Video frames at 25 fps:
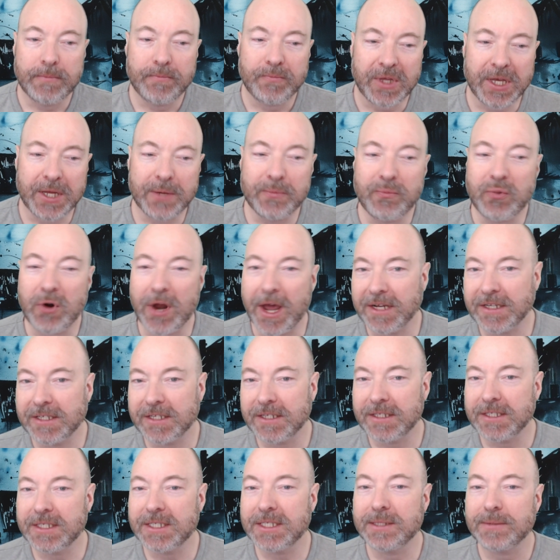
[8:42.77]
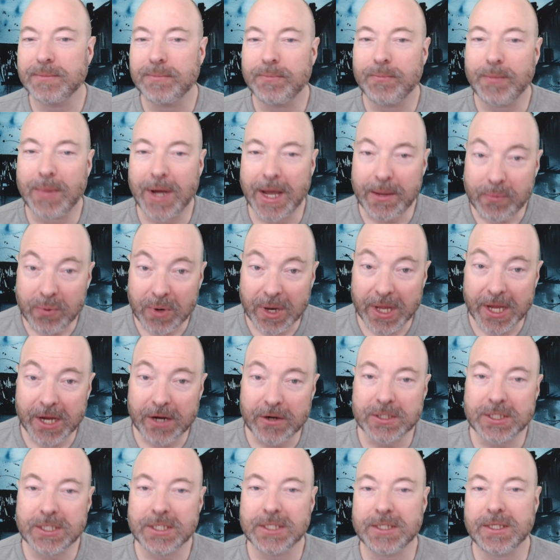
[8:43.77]
In practice, my
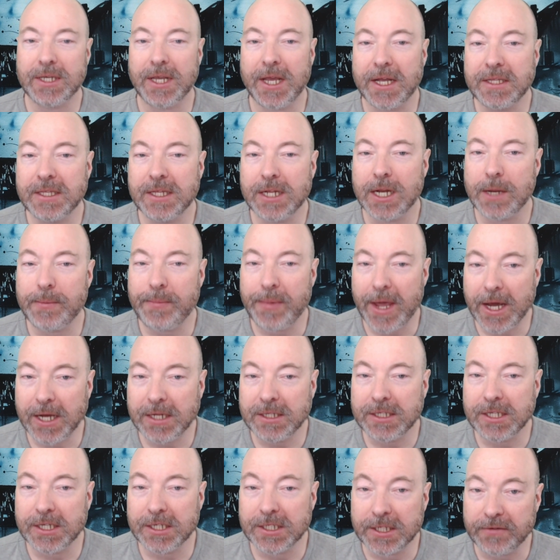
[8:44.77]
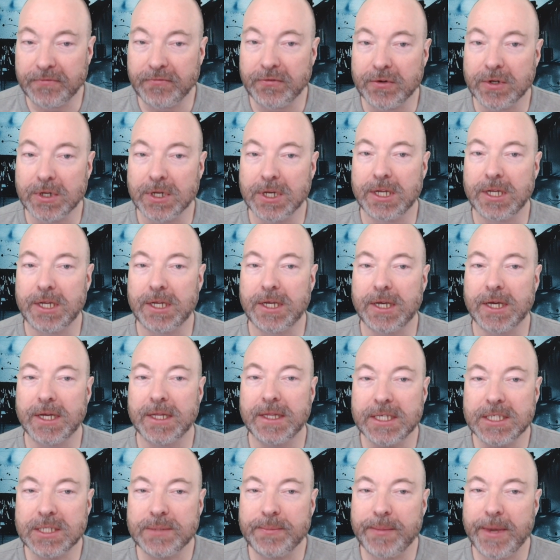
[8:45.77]
players ended up acting differently, and
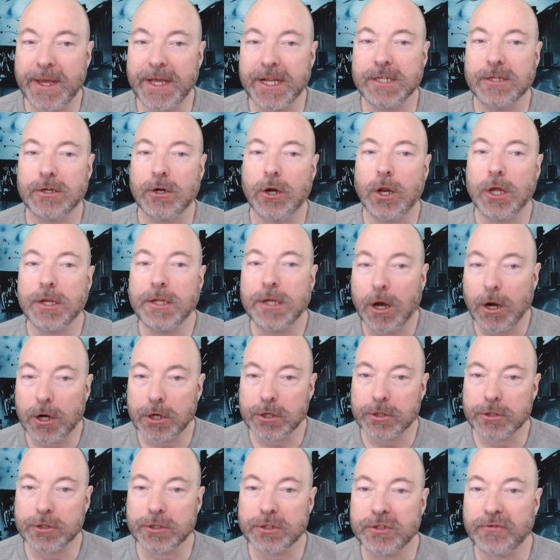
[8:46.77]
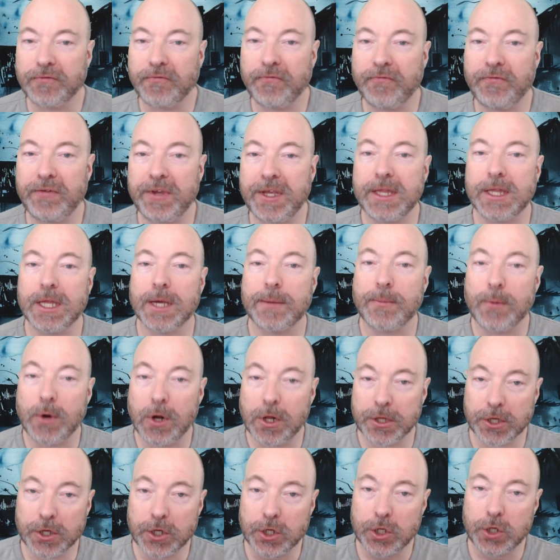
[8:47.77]
this made it a lot harder to feed them all
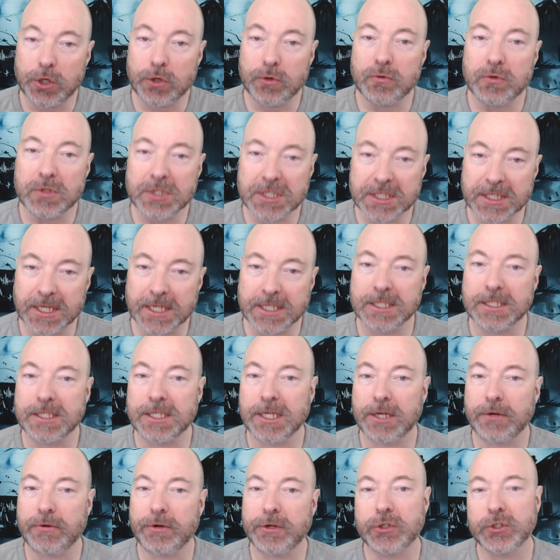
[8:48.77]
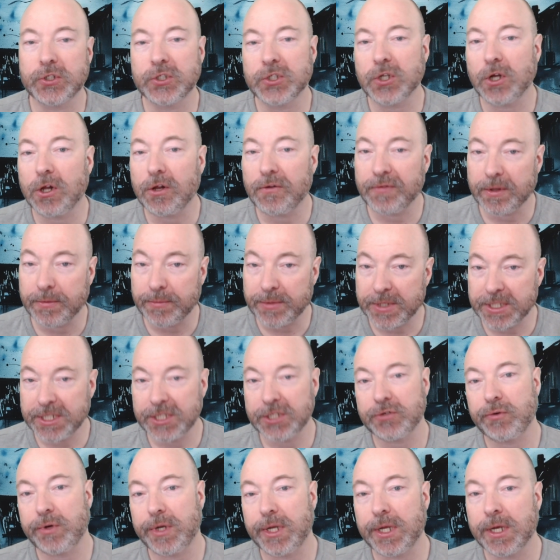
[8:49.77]
the clues necessary to solve the
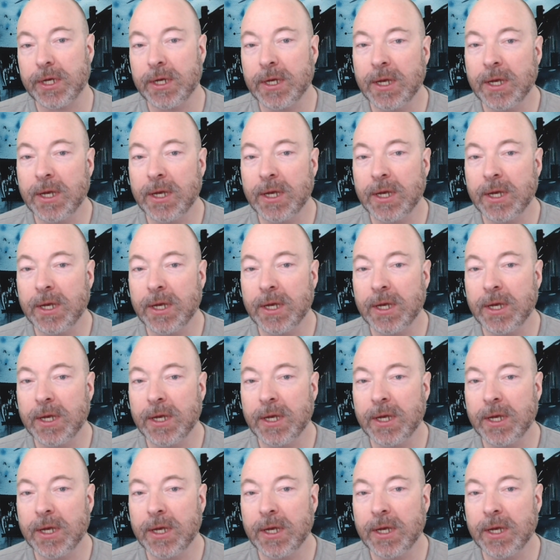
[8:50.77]
mystery.